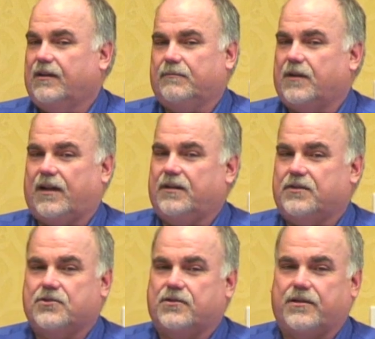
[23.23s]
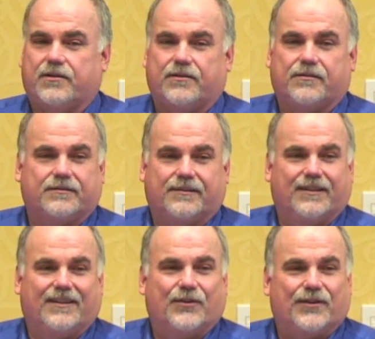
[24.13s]
I'm not an engineer or
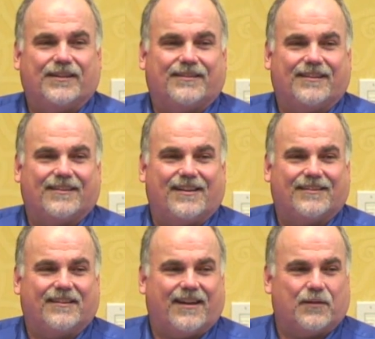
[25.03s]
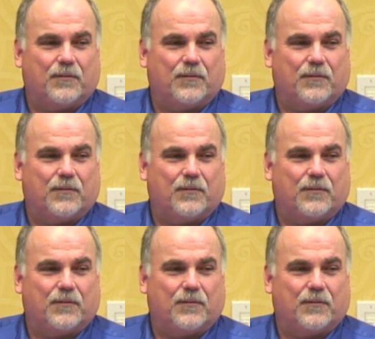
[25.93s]
anything like that.